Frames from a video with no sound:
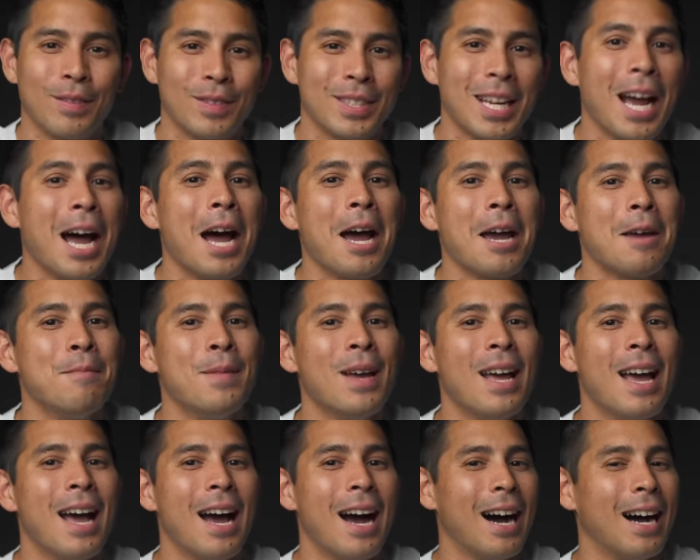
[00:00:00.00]
of time,
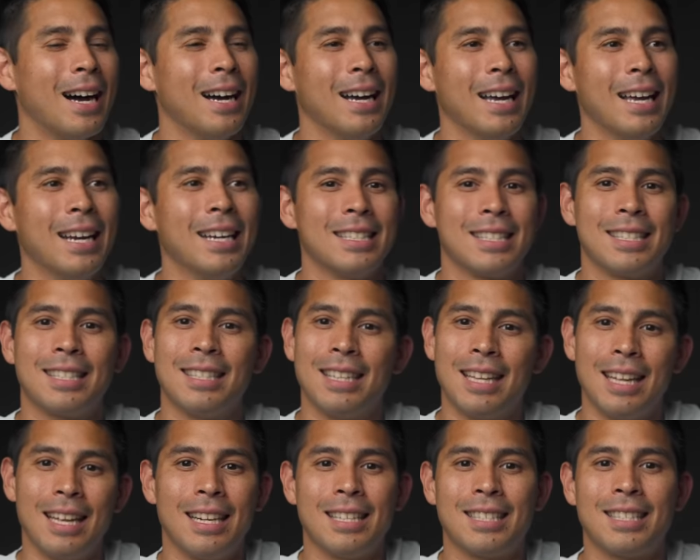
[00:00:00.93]
and
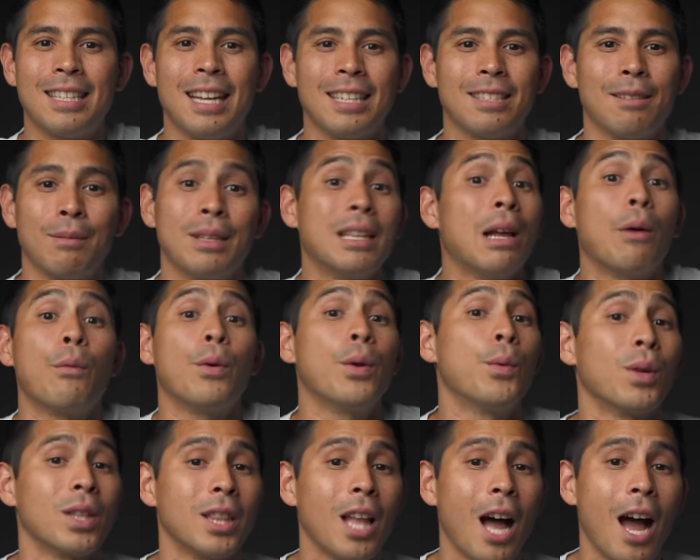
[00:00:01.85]
it's not something that we
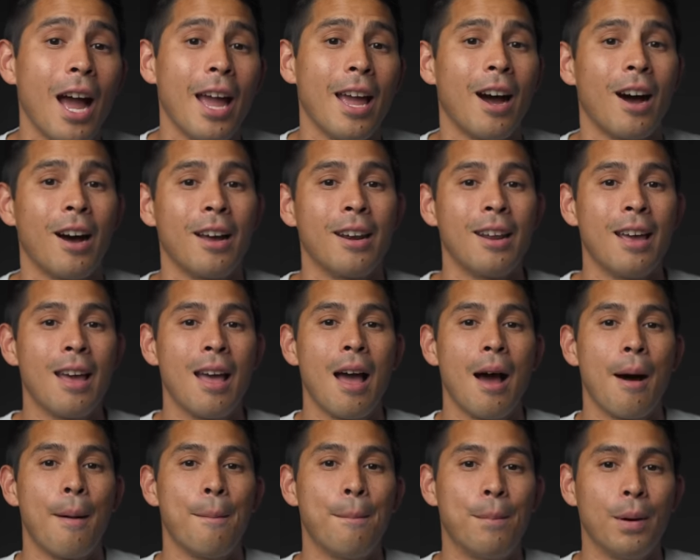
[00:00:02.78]
rely on.
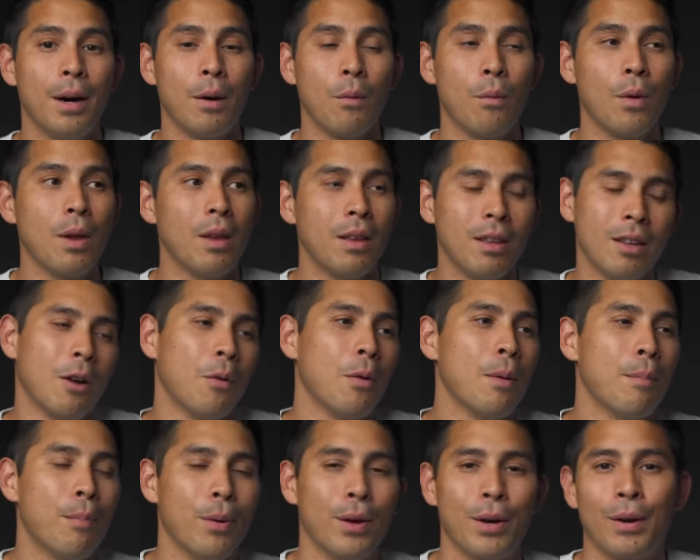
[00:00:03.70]
But we
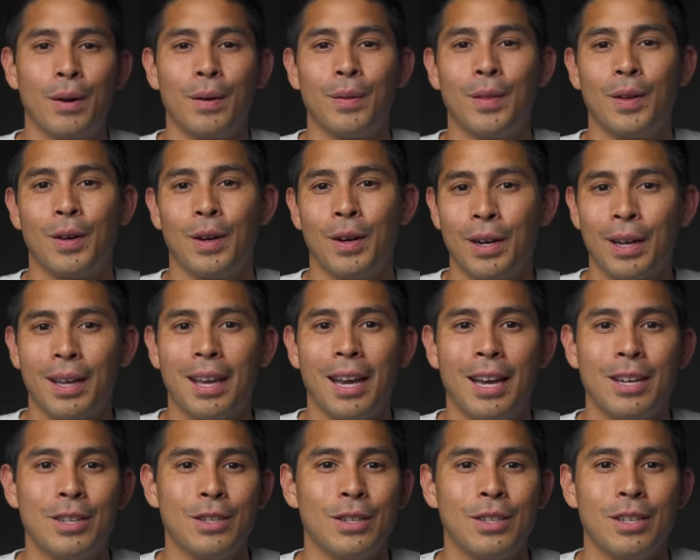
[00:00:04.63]
put her in there on
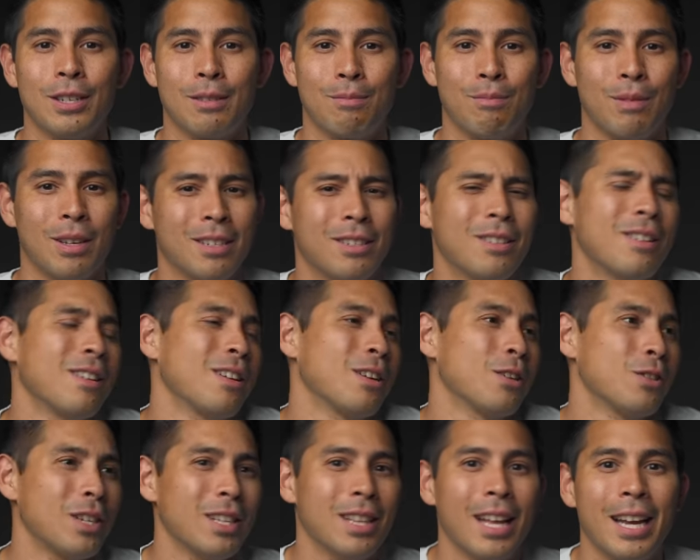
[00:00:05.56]
occasion, just because, you know,
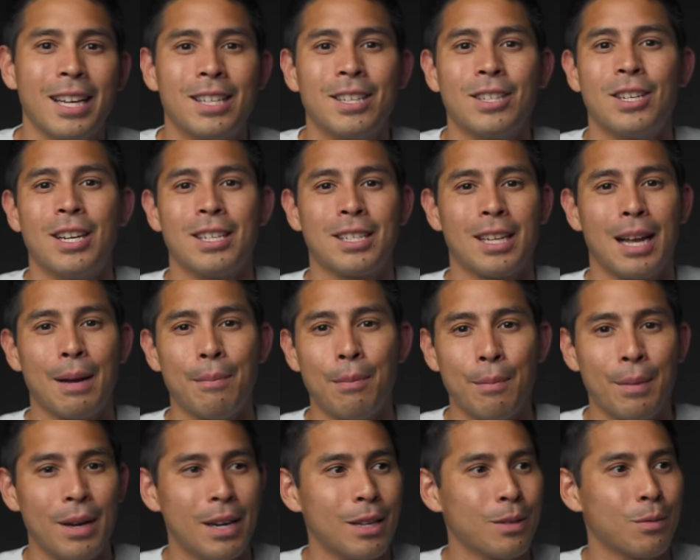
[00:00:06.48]
she likes it. She has a couple
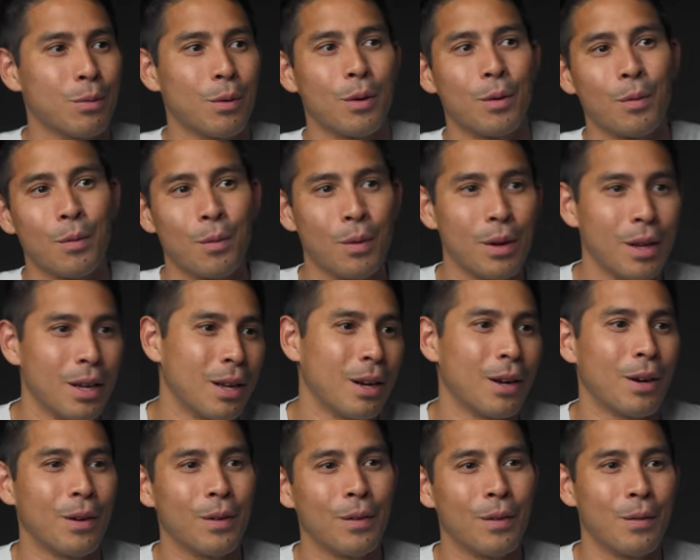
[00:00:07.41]
minutes where, you
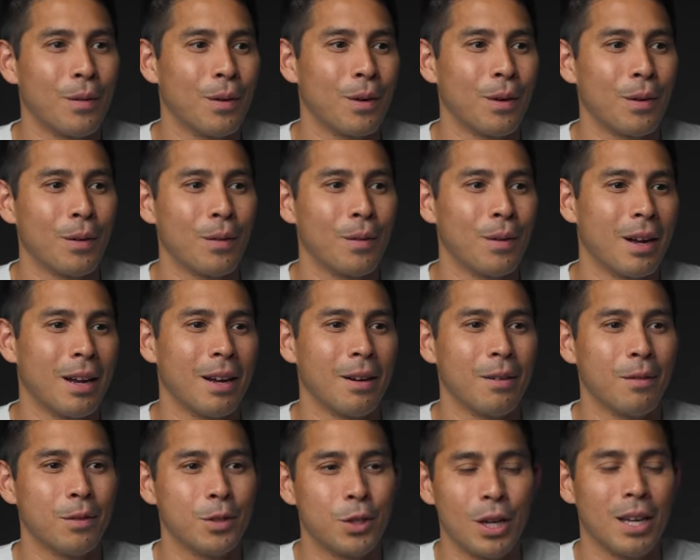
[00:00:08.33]
know, where
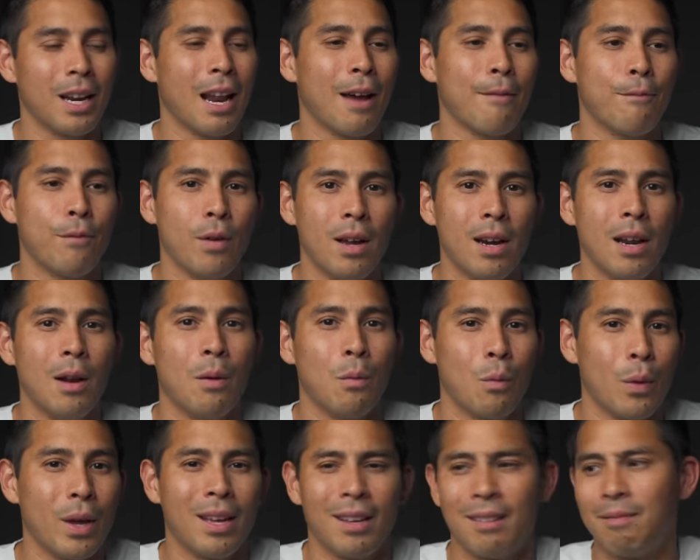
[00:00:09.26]
she can have fun,
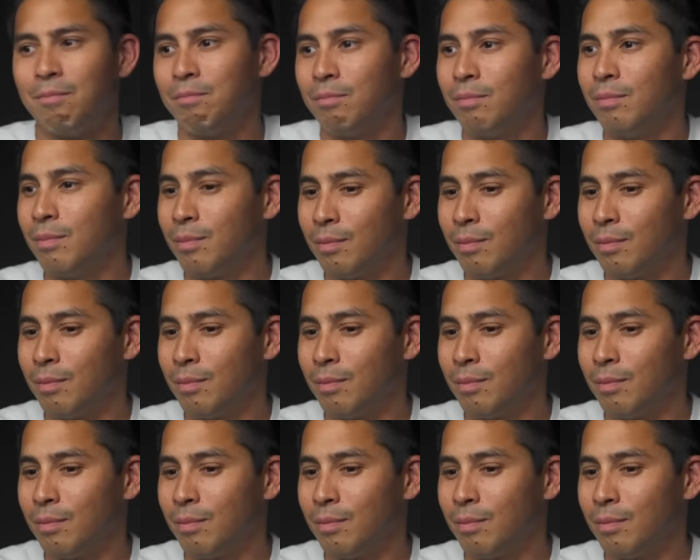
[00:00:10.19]
and we can.